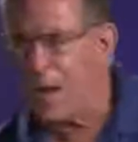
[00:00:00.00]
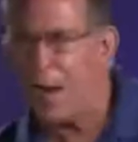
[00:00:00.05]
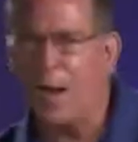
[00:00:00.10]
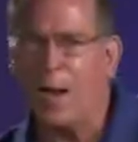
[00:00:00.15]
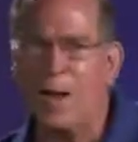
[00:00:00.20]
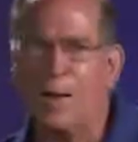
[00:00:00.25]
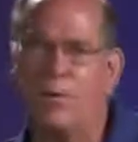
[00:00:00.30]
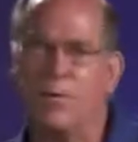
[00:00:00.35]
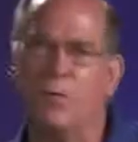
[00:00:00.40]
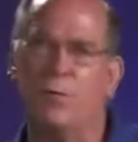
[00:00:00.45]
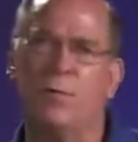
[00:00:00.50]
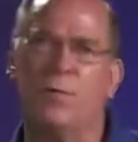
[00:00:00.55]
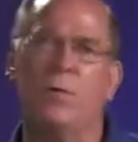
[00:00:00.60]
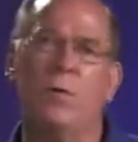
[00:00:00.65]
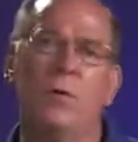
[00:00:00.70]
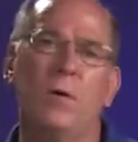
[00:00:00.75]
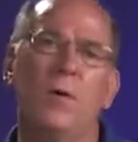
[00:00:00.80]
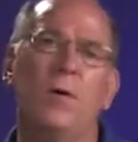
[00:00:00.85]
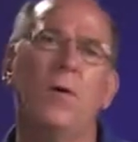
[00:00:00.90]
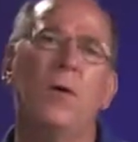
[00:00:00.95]
mass
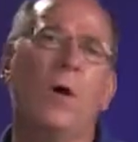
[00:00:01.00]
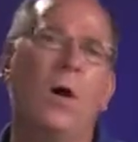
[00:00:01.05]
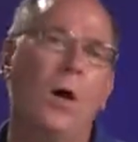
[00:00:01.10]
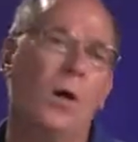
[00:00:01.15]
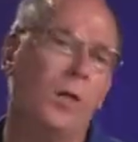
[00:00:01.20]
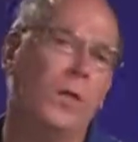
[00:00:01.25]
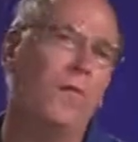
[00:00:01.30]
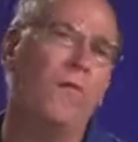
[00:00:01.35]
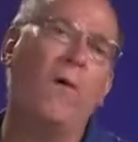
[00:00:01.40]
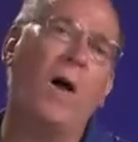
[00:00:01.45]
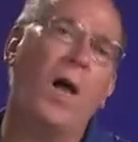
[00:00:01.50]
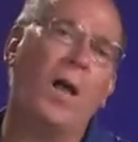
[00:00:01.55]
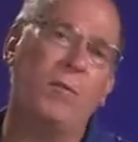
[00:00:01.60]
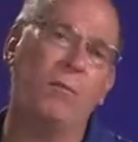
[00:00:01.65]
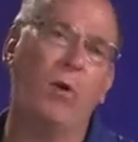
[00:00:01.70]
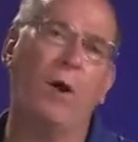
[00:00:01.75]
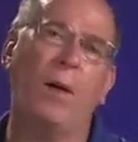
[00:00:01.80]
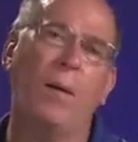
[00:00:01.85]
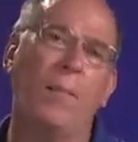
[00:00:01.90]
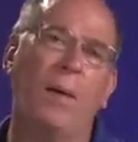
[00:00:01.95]
on the
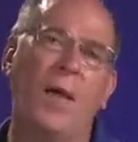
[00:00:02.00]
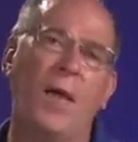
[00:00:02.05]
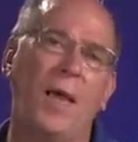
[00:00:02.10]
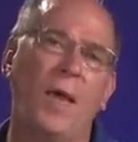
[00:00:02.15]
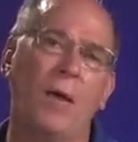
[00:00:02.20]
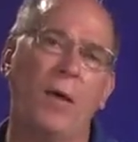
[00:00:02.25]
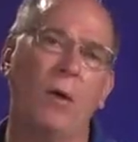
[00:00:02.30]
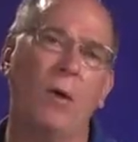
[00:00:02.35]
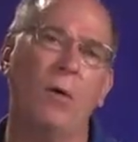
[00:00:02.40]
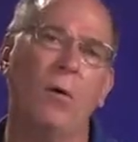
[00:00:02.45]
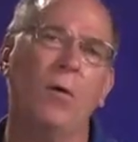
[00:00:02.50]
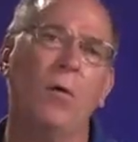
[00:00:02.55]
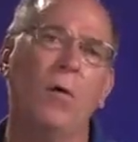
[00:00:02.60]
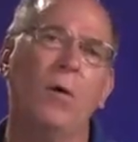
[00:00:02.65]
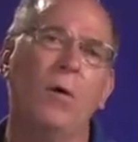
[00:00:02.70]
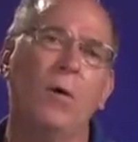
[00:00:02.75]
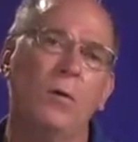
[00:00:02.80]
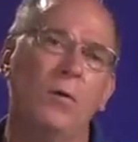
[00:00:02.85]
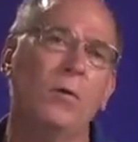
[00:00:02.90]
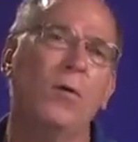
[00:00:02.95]
5-gram hanger
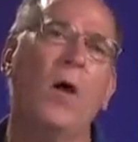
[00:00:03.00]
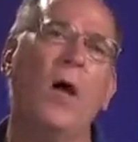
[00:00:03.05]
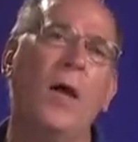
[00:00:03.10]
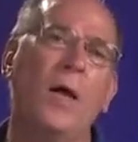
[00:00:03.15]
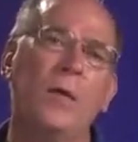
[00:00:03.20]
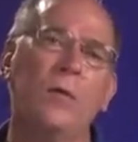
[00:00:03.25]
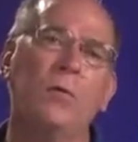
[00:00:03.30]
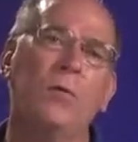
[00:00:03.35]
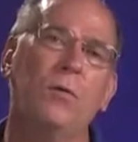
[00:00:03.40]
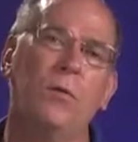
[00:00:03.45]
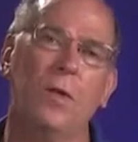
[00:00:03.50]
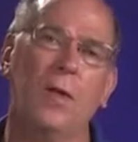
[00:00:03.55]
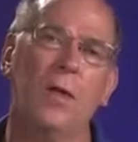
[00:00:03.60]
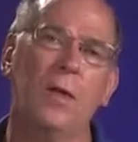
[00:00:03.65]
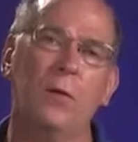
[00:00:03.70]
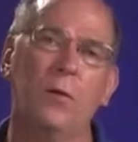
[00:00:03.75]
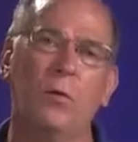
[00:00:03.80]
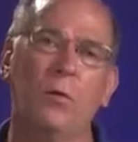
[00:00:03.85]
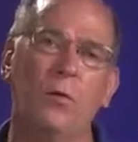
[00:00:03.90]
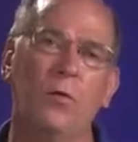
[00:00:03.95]
tied to the
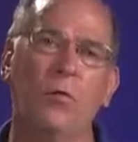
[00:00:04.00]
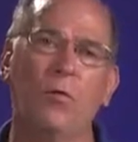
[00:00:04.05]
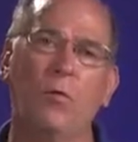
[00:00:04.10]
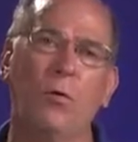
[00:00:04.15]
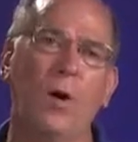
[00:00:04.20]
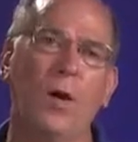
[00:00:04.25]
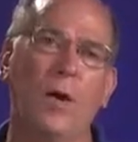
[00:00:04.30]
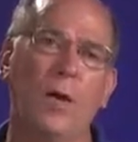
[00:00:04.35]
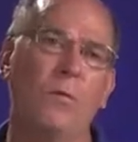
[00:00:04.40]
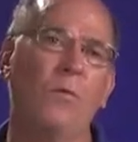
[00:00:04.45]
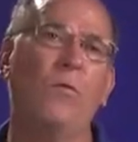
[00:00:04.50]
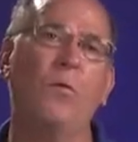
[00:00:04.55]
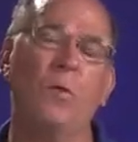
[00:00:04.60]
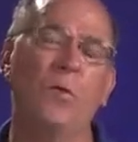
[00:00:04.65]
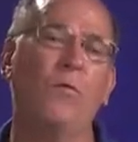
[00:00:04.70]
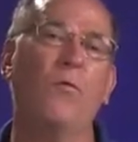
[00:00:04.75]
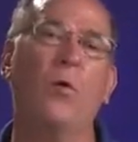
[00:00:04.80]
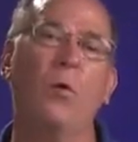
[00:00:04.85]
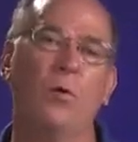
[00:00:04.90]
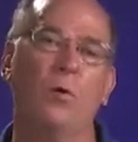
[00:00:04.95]
end of the string for
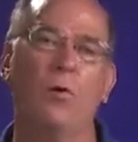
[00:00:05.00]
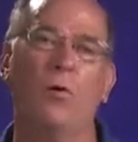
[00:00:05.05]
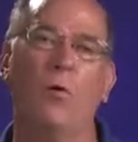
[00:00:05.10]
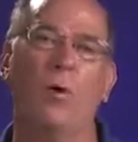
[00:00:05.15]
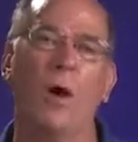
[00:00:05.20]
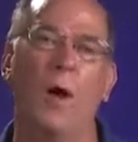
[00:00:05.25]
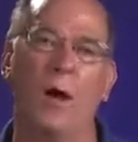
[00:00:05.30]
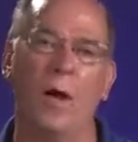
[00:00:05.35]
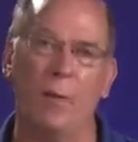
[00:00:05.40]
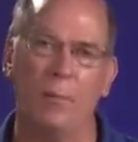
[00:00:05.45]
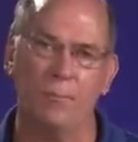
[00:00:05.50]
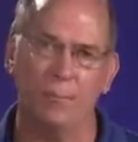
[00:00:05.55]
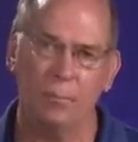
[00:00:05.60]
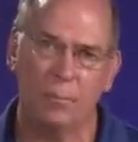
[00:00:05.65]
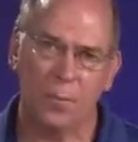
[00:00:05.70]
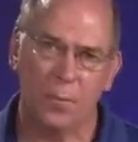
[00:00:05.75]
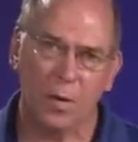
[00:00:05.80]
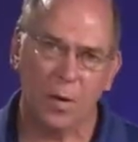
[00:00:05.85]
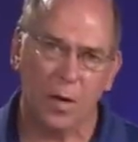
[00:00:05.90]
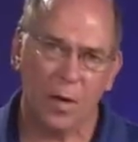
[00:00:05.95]
the first trial.
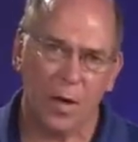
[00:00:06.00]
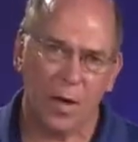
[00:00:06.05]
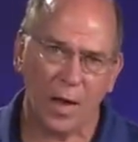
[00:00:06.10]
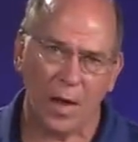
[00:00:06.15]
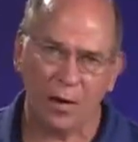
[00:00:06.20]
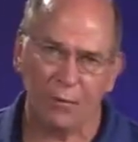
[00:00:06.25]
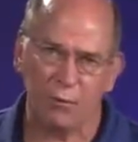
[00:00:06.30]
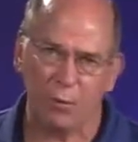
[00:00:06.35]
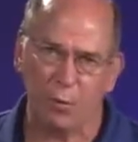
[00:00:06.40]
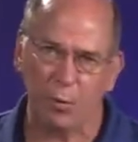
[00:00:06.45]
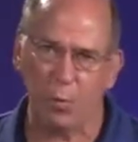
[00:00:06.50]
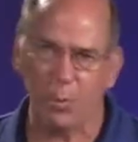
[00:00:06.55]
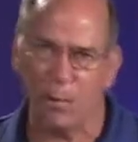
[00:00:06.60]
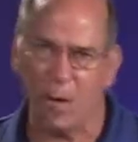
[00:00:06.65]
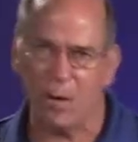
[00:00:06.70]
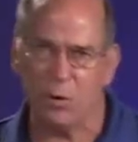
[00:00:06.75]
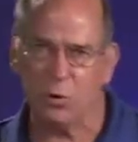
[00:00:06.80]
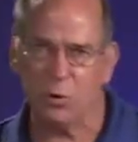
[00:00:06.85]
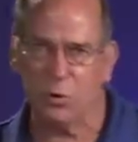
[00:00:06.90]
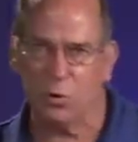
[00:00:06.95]
After we make